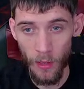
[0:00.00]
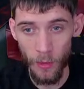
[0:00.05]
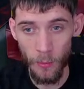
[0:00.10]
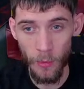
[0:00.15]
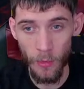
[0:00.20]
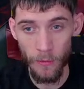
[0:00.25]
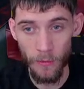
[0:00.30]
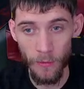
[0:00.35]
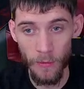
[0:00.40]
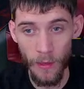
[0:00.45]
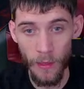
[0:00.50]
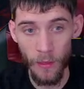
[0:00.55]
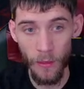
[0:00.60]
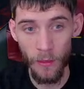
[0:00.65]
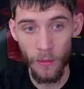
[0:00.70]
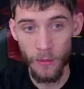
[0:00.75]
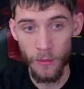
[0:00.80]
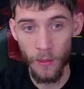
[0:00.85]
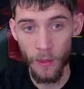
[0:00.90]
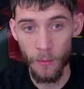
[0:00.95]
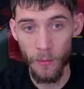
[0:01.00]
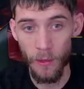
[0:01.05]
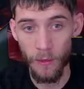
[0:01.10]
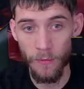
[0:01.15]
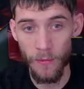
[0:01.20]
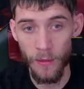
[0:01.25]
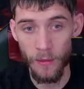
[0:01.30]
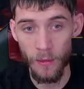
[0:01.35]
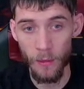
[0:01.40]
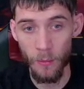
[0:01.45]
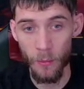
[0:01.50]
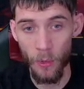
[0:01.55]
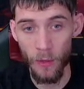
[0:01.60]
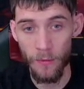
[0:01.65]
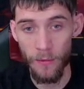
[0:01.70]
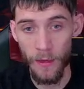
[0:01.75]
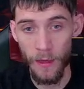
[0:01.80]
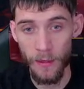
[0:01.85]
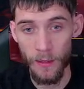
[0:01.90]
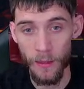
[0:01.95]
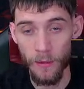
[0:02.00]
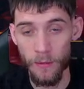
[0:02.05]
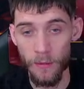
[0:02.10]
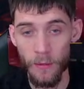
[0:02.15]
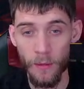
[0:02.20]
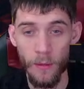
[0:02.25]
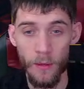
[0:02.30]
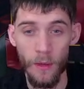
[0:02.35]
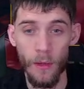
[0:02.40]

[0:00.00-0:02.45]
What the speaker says: or Perfect Veil, turn meter effects are more effective.